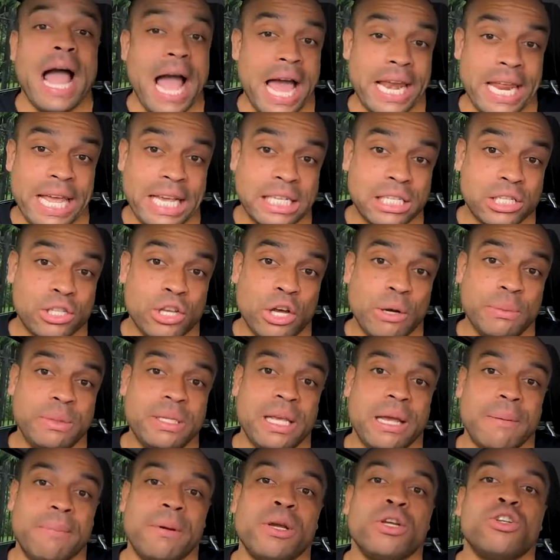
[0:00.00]
And here's a top
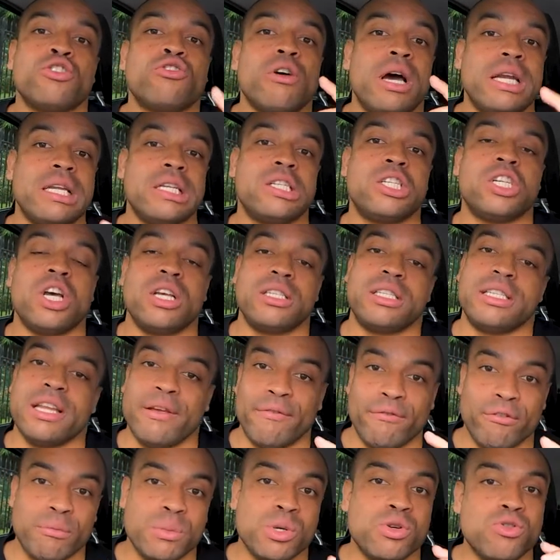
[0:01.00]
tip, try and adjust
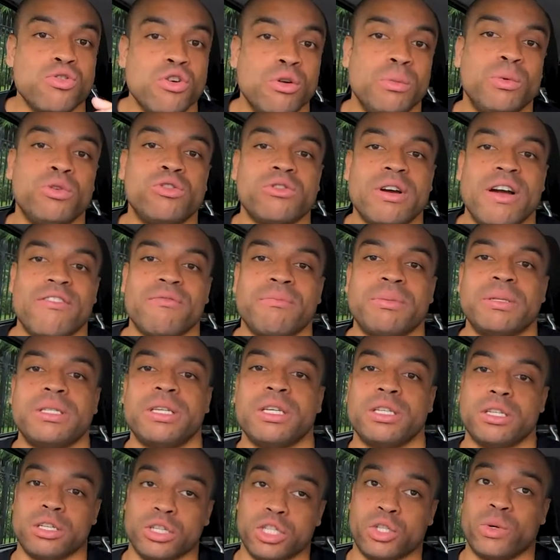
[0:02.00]
it from your normal driving
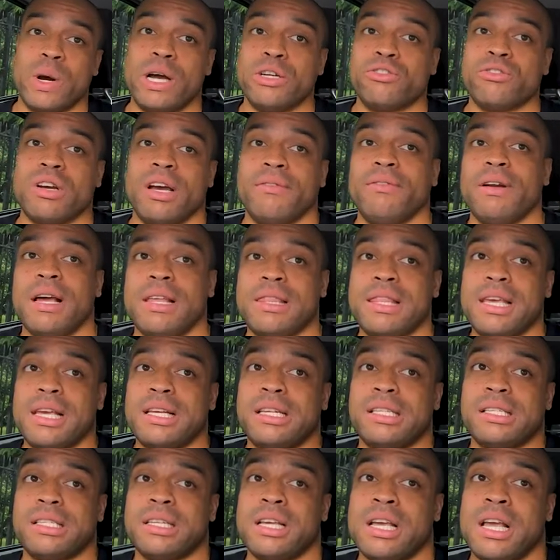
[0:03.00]
position. So I drive like
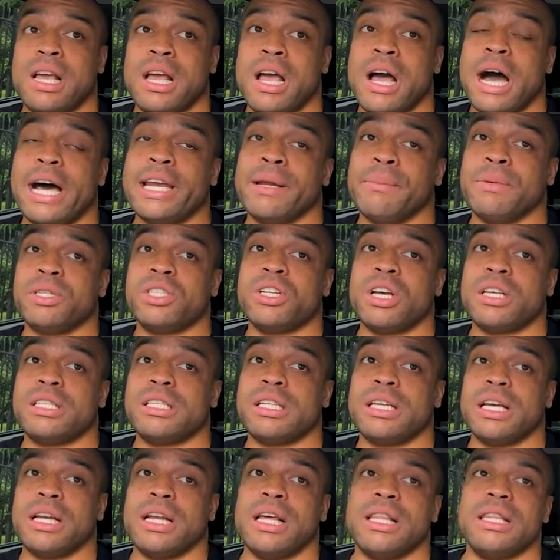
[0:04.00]
this and I'm
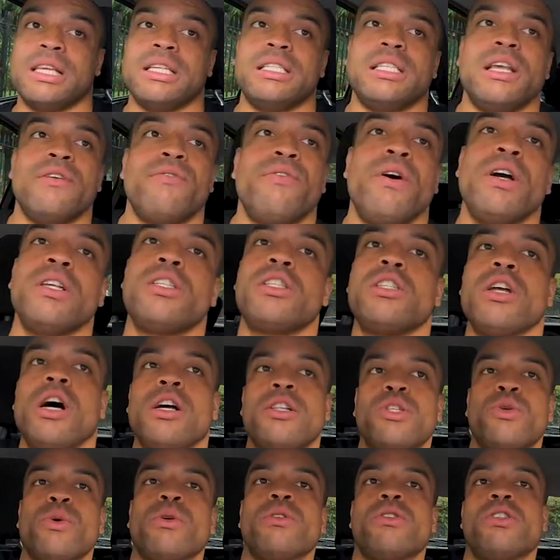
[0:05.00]
adjusting it like this. If I
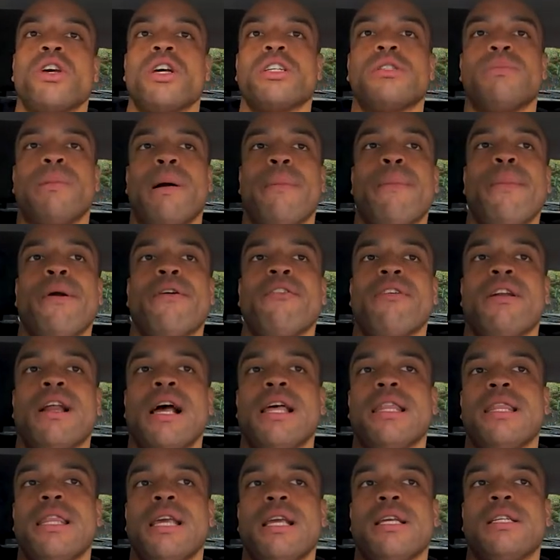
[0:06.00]
start to adjust my mirror
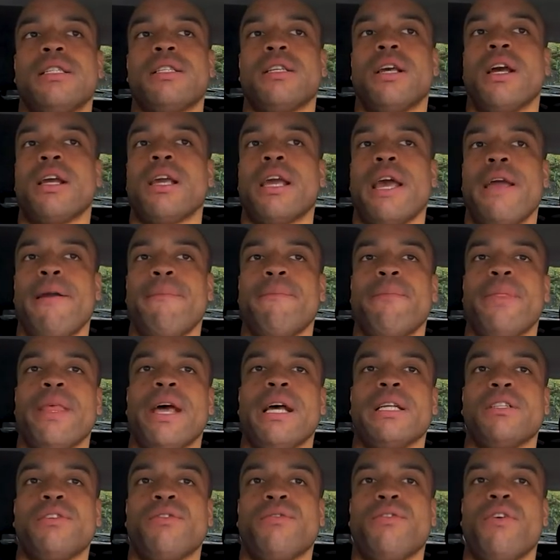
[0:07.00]
like this, okay,
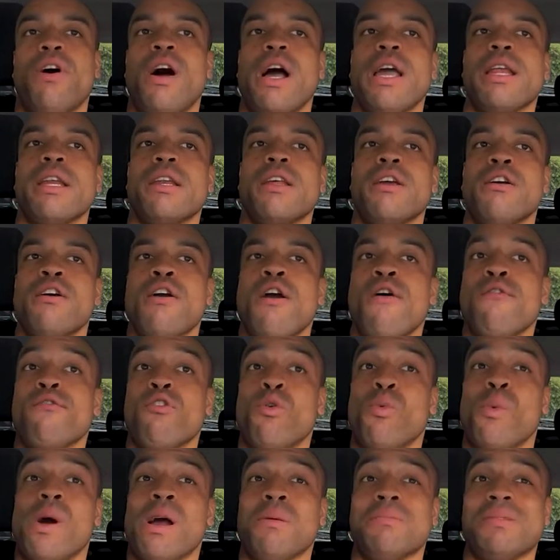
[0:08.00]
that's fine
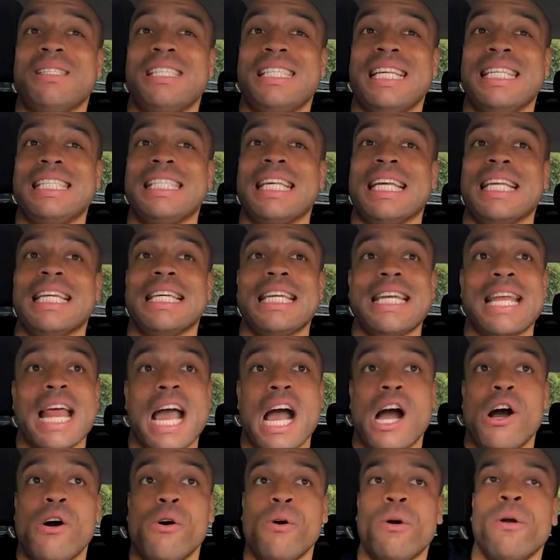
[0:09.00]
from where I'm sitting
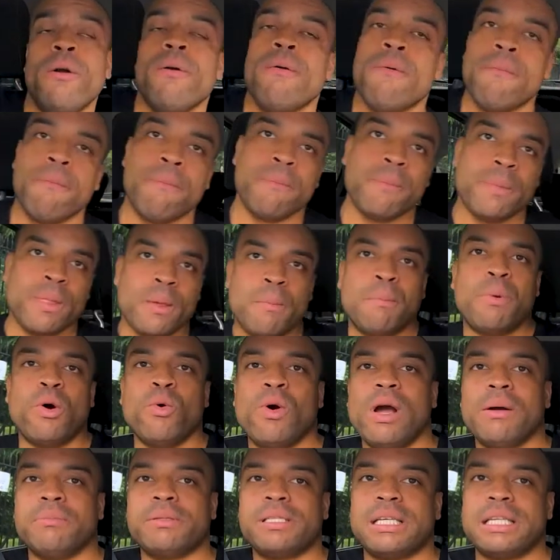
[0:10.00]
now, but
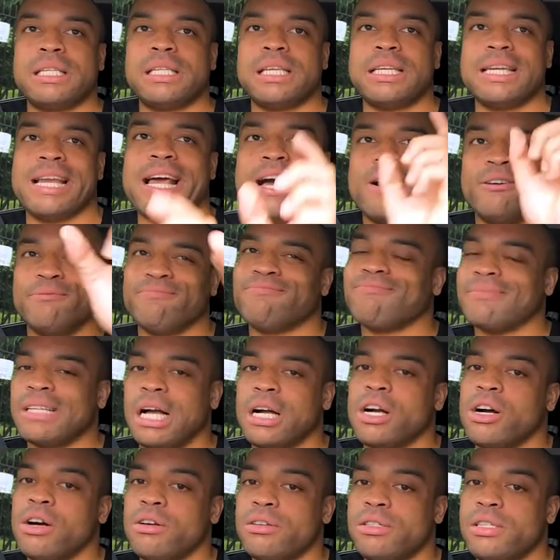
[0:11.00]
where I'm sitting now,
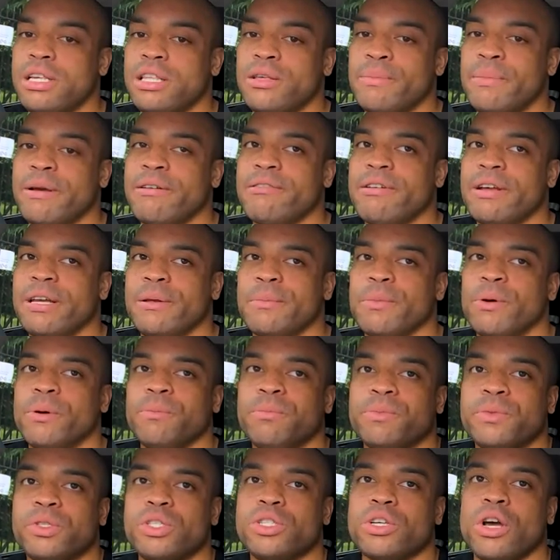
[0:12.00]
I can't see the mirror
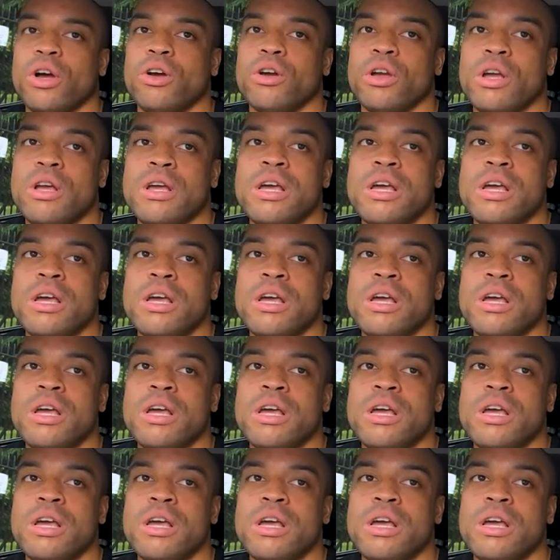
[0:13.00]
anymore. So